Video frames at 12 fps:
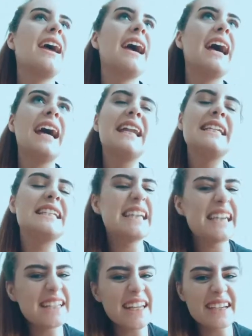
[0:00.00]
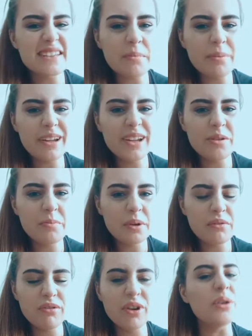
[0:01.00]
and it takes up a little bit
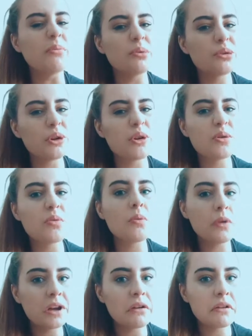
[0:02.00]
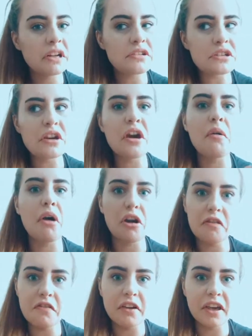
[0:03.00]
of room, so we don't need to go
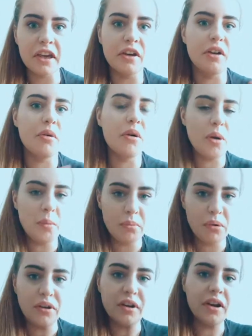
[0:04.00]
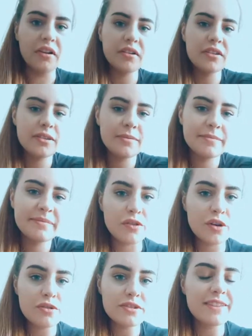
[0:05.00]
overkill on products.
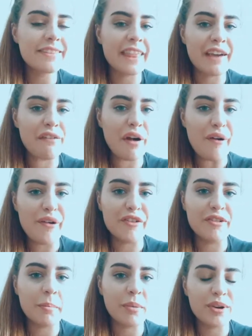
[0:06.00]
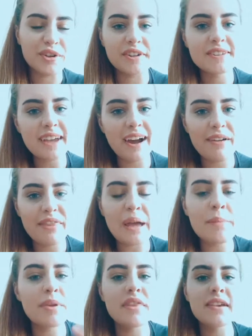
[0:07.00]
Of course there are other products out
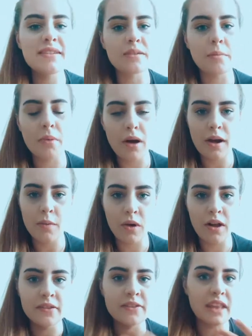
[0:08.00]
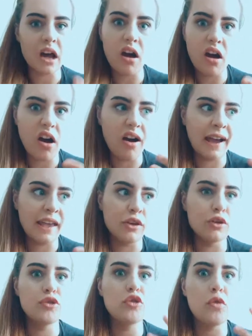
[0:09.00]
there, but these are my ones that I
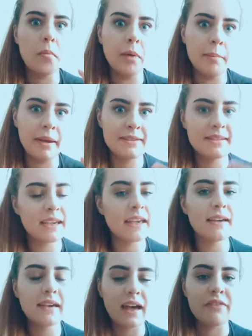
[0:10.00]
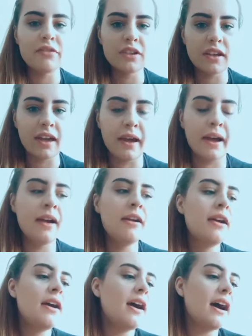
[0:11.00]
use for my basic catheter care,
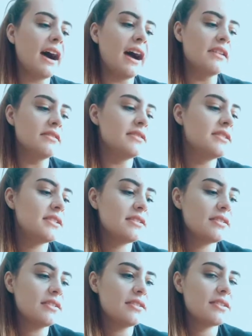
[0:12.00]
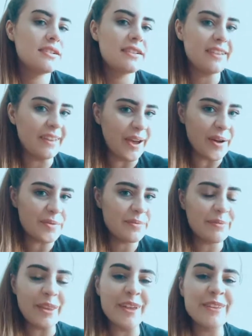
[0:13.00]
and yeah,
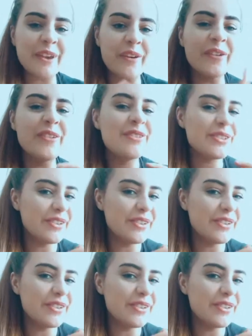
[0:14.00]
let's get on to the